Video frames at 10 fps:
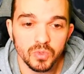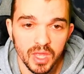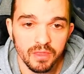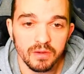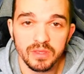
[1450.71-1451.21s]

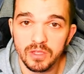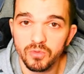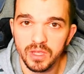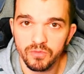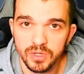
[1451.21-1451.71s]
together
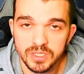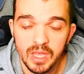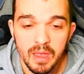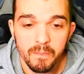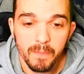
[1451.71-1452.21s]
that will
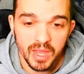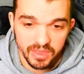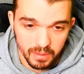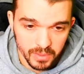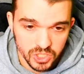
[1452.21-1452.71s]
increase
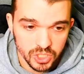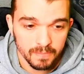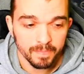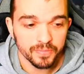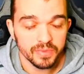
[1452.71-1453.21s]
my damage.